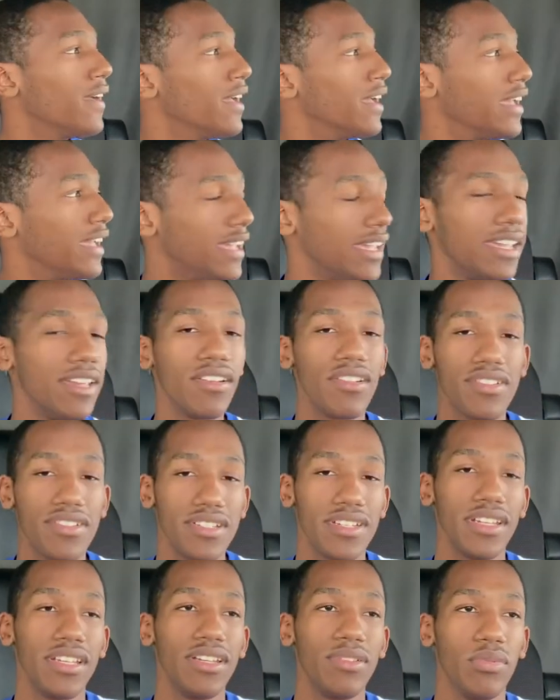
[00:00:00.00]
he or
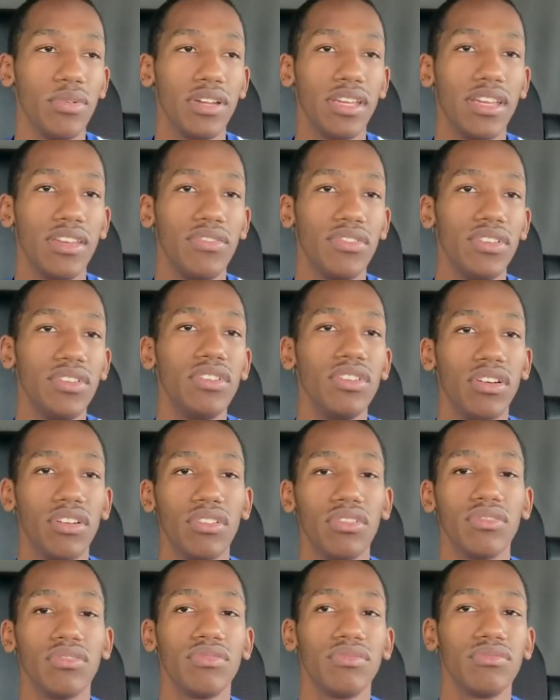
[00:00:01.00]
she will give you,
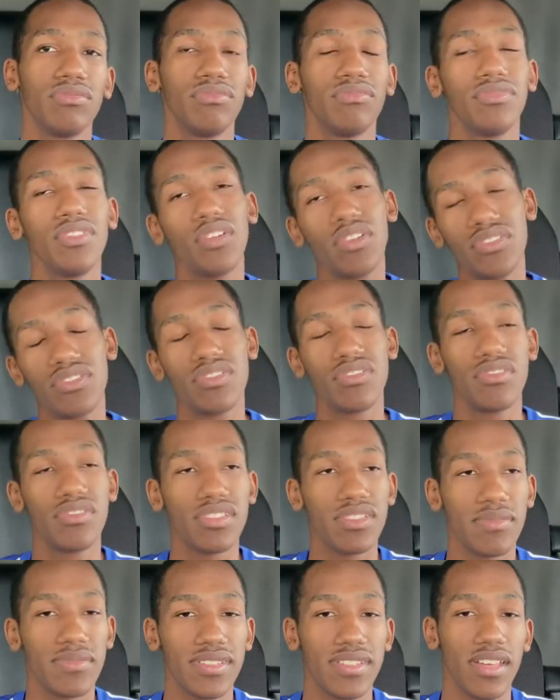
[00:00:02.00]
they'll introduce
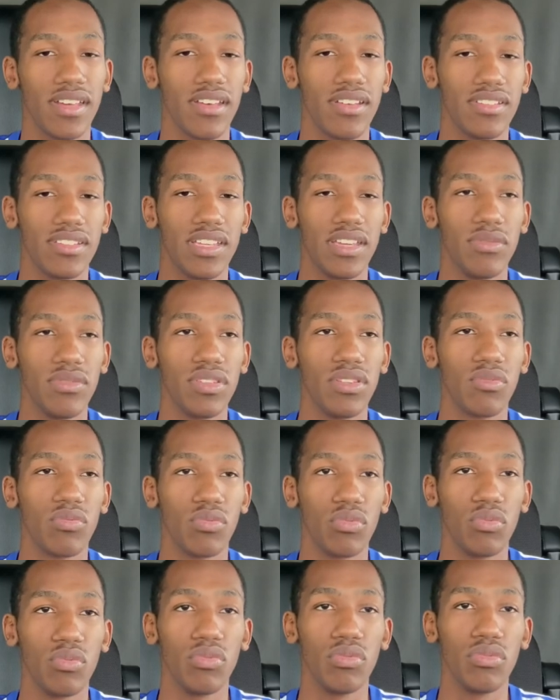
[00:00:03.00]
themselves, give you the
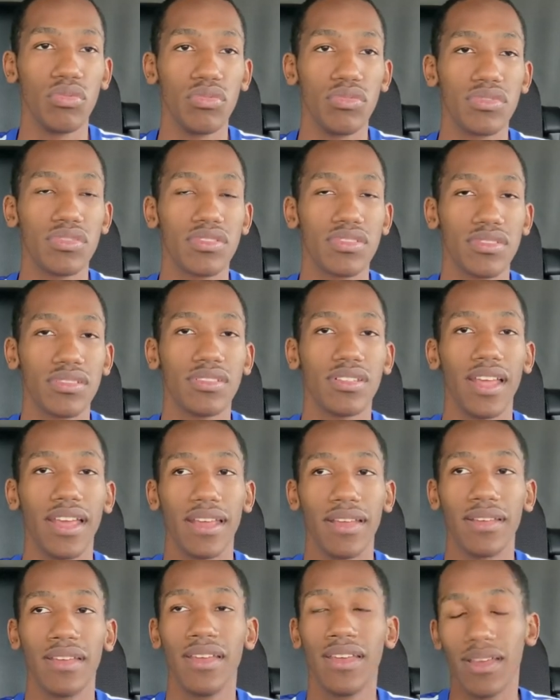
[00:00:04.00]
rules.
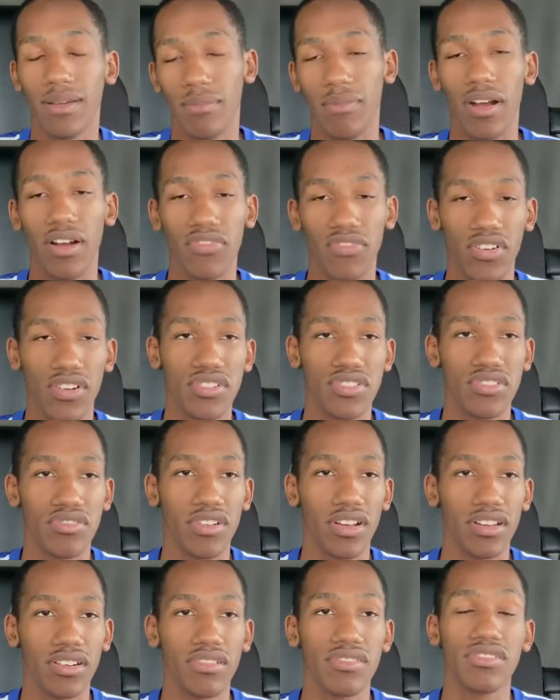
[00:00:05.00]
Like my first
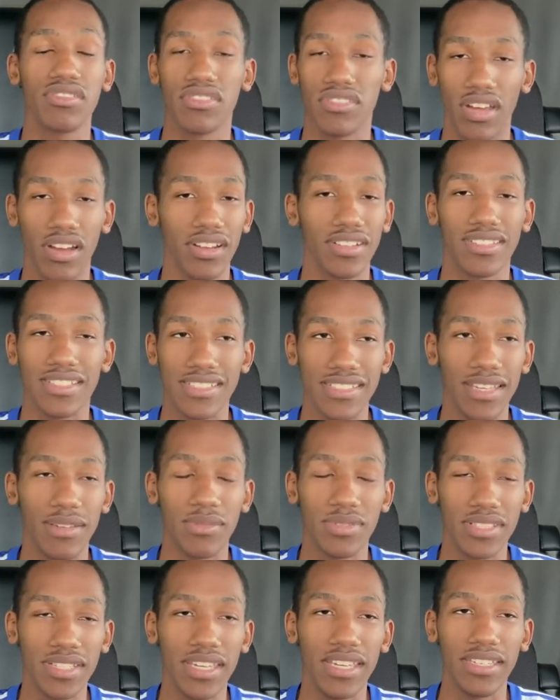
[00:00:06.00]
trainer sucked. His name
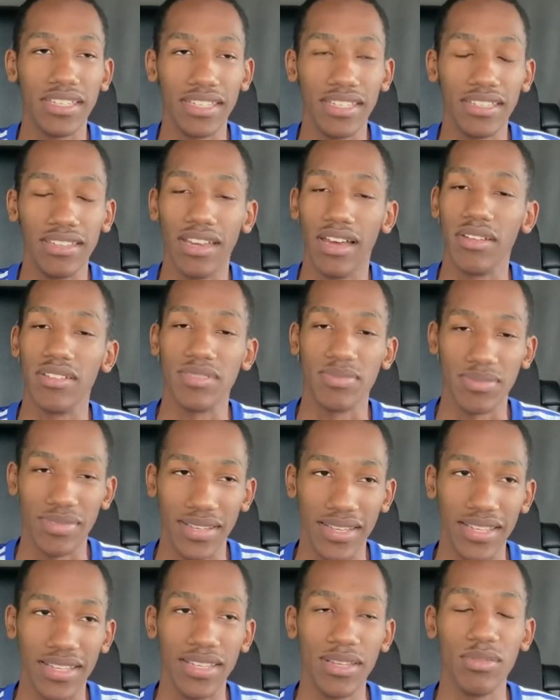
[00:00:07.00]
was Kiki. No, I'm just
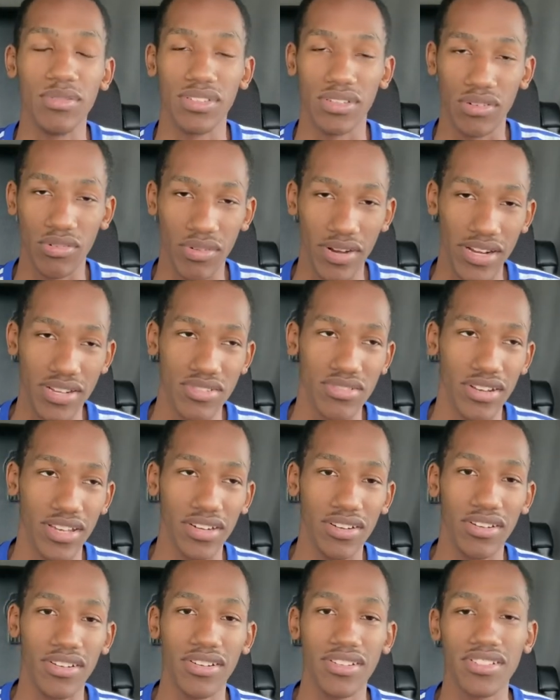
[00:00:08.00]
playing. He was a great
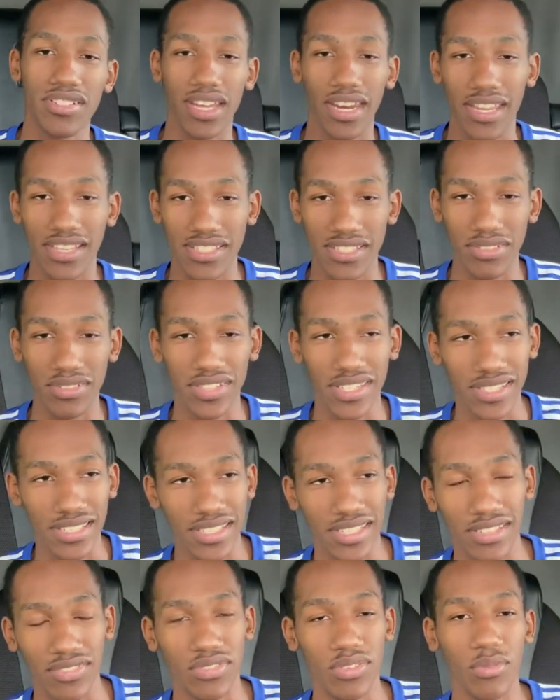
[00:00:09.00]
trainer. Shout out to you,
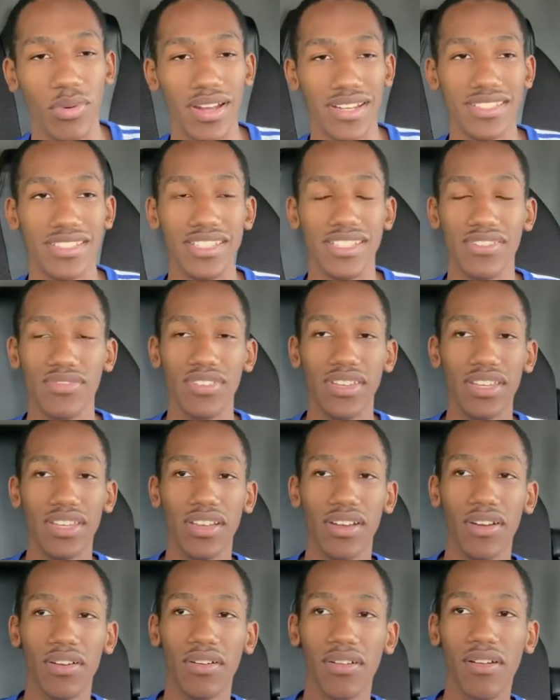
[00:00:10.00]
Kiki, if you're watching this
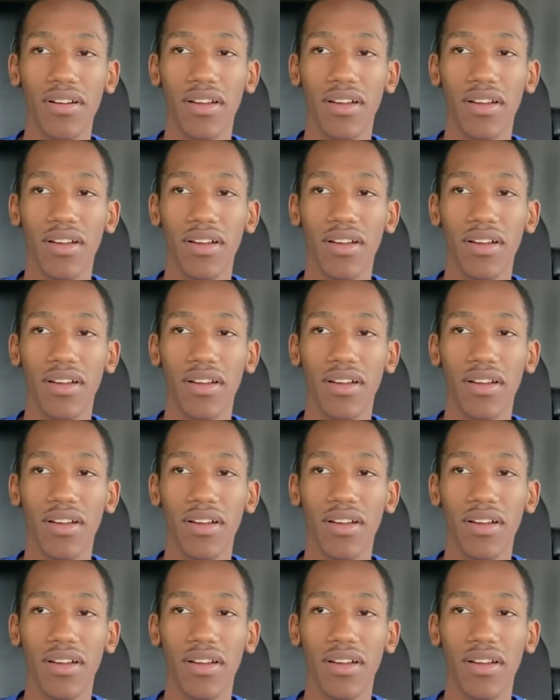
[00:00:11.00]
video.